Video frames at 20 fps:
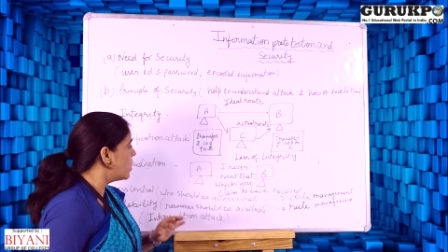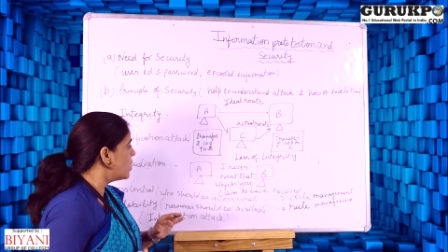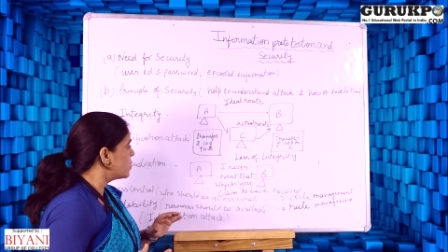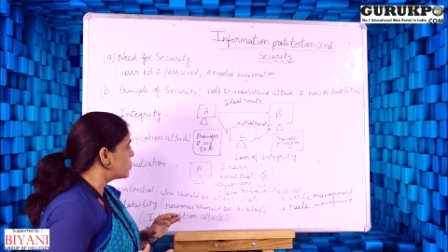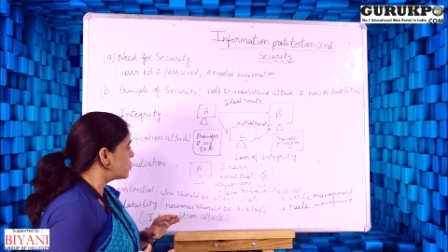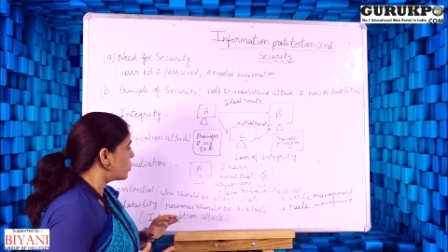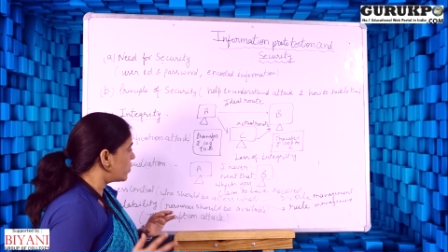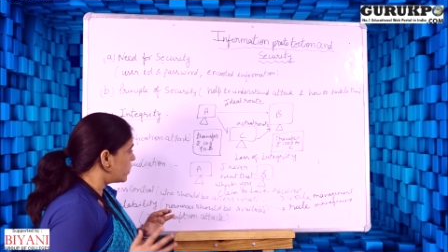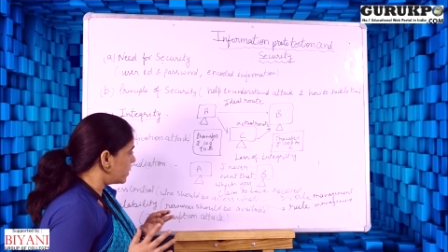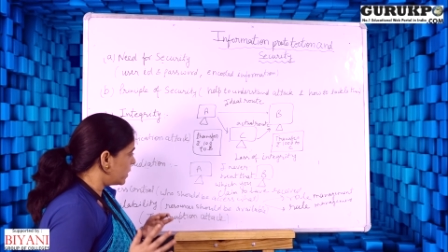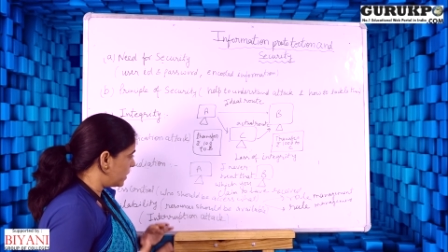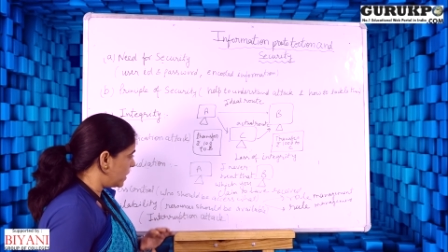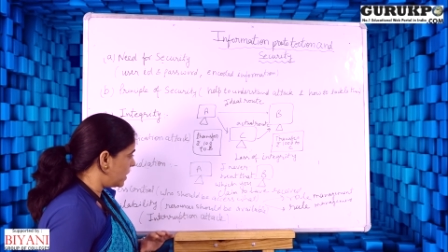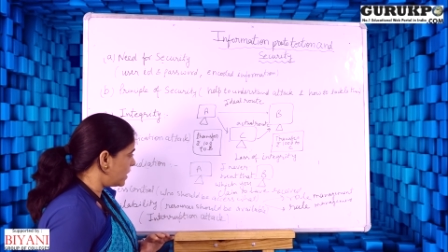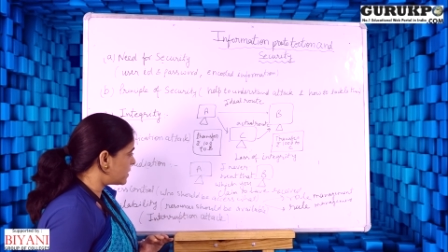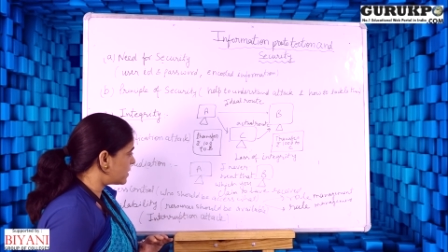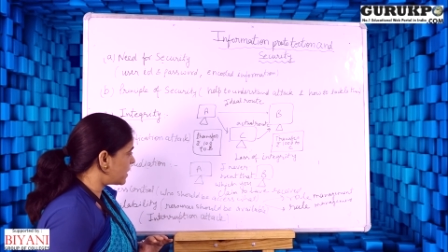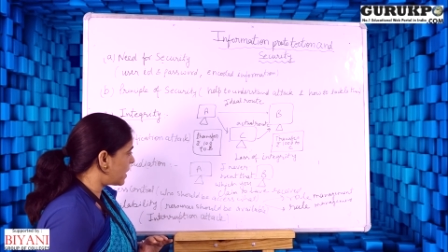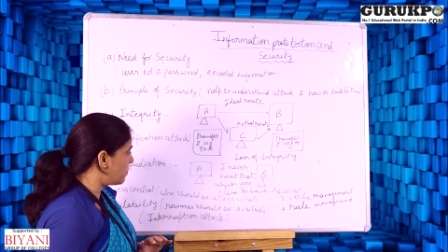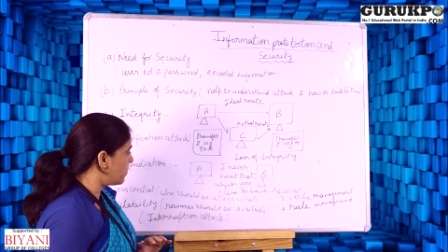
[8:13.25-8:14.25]
So
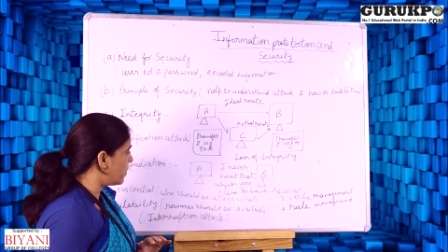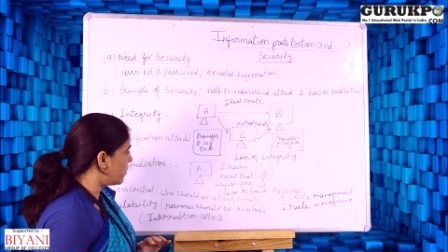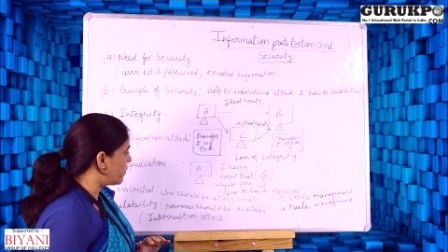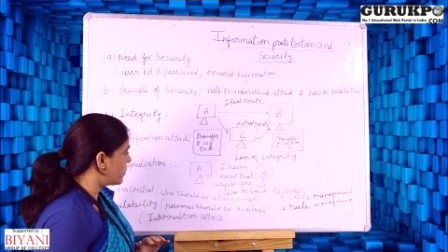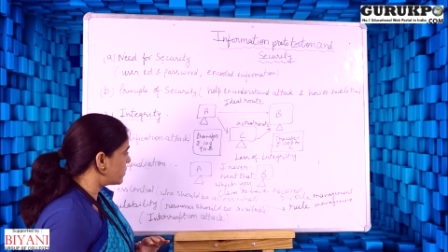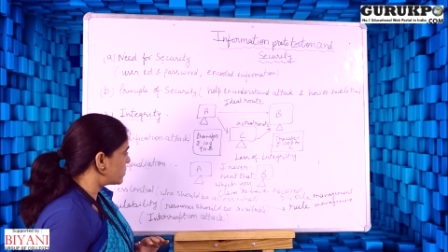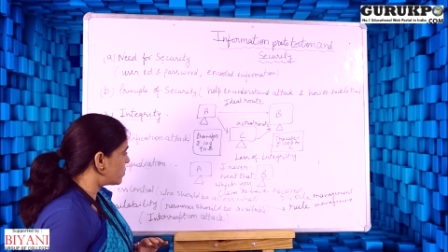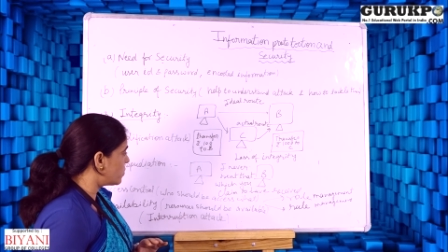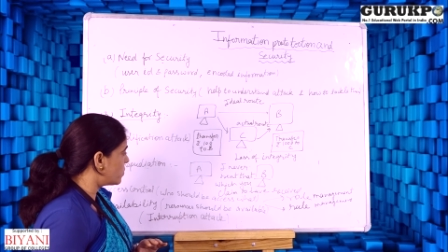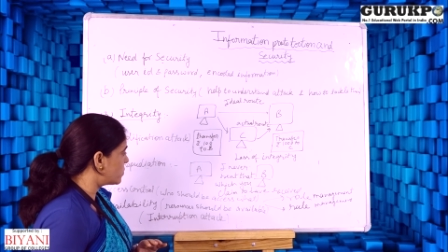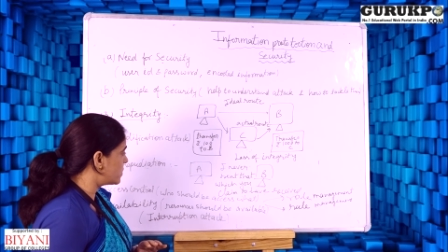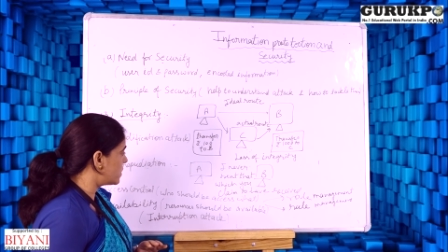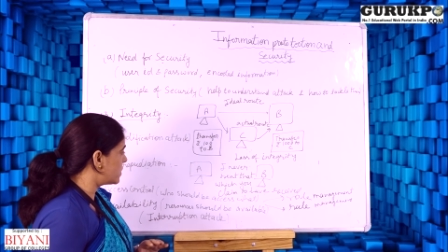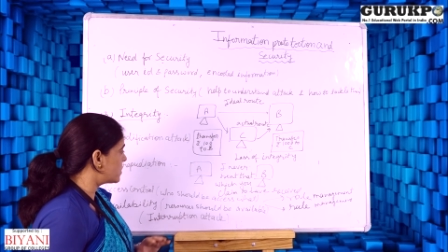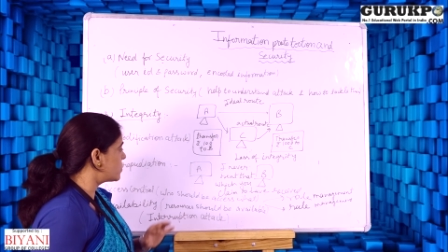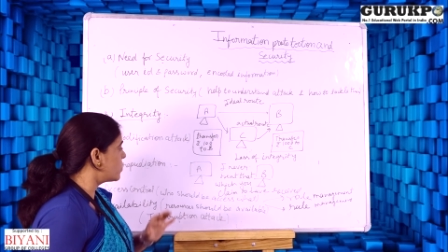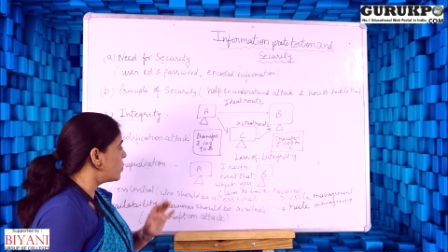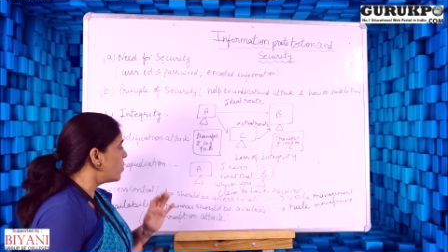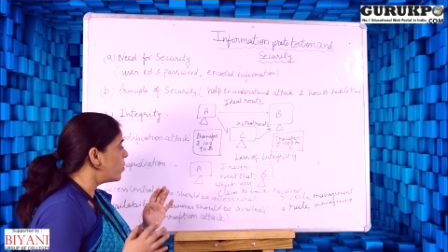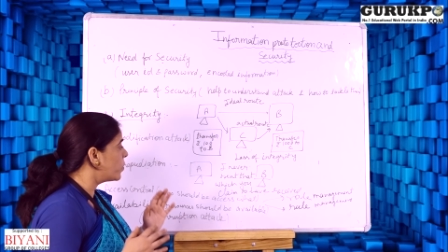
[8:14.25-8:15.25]
these type of
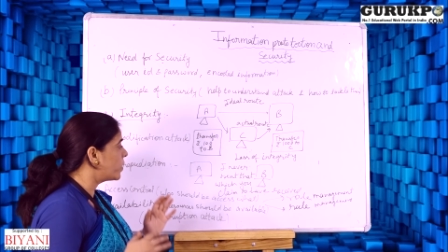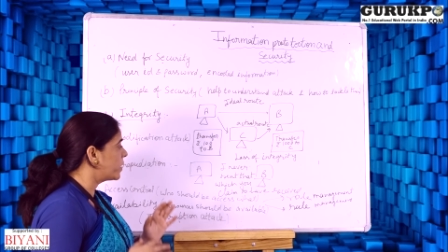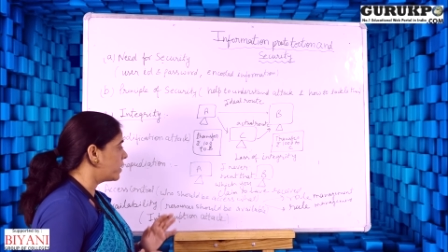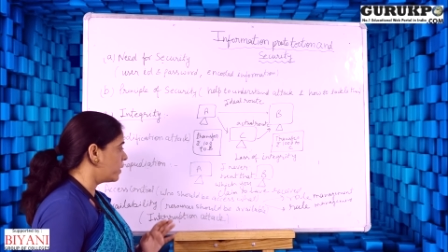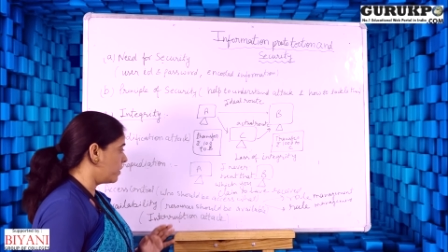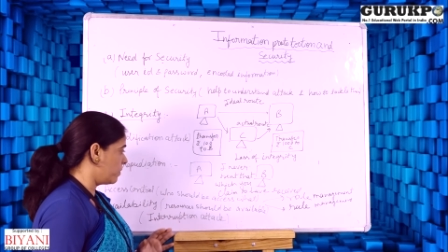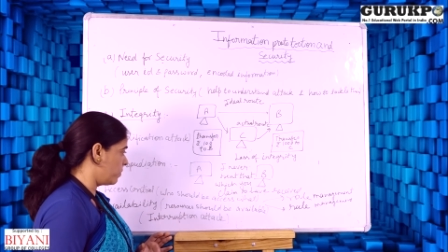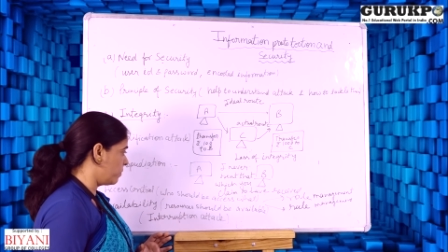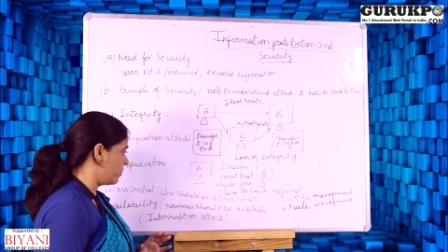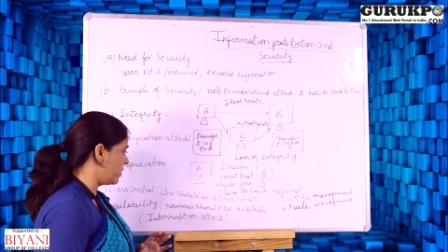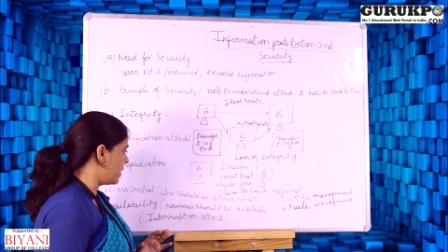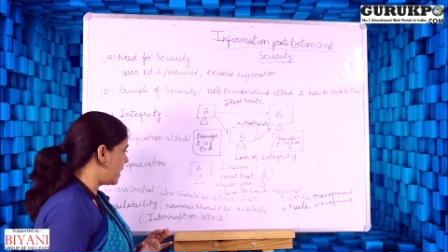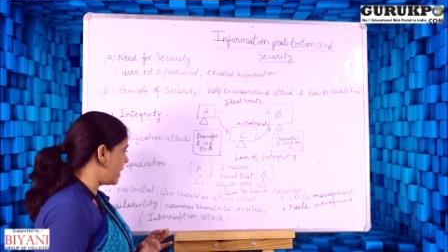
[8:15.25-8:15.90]
resources who will